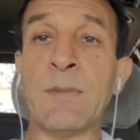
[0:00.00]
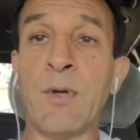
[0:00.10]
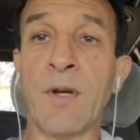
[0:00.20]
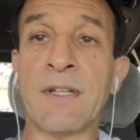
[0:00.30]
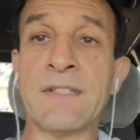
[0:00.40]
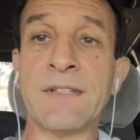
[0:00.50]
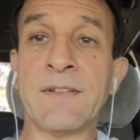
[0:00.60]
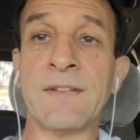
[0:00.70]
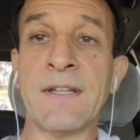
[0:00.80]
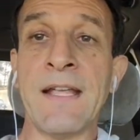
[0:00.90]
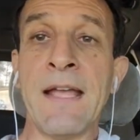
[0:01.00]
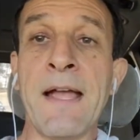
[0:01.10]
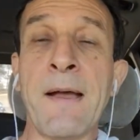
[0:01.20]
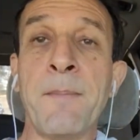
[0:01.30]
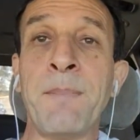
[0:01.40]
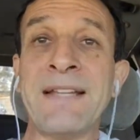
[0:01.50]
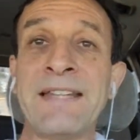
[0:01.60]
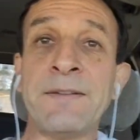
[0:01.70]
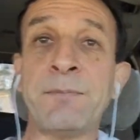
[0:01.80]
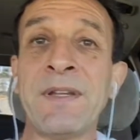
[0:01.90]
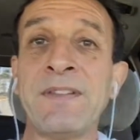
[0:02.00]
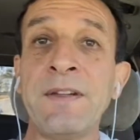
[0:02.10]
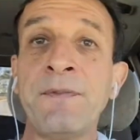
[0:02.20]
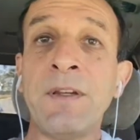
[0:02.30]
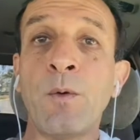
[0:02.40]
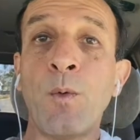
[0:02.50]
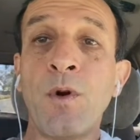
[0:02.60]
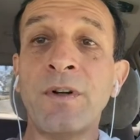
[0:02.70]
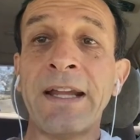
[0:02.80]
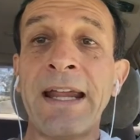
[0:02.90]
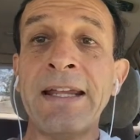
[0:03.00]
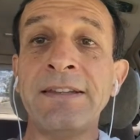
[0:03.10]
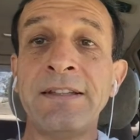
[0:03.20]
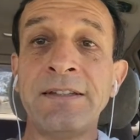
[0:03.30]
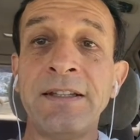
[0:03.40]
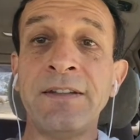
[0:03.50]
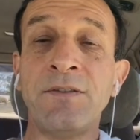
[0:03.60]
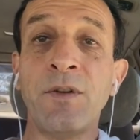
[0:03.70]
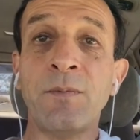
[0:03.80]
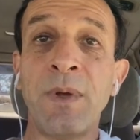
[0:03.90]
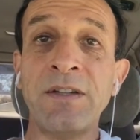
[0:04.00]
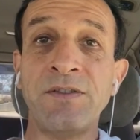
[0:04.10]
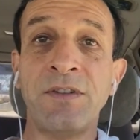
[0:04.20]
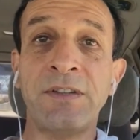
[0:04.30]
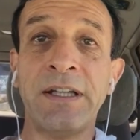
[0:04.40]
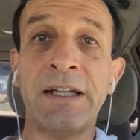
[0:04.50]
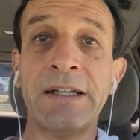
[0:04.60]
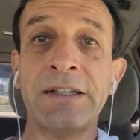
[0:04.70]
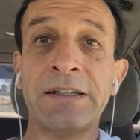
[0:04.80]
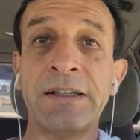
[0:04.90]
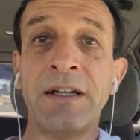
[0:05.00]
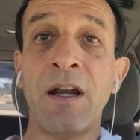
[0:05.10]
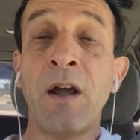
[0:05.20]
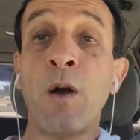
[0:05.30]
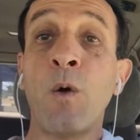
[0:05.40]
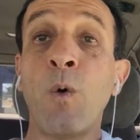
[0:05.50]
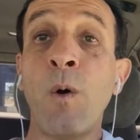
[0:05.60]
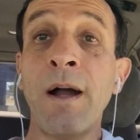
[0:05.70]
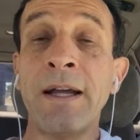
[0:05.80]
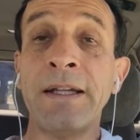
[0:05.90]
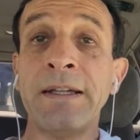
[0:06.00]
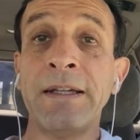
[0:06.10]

blockages, but the specific word entity is not mentioned there. Why?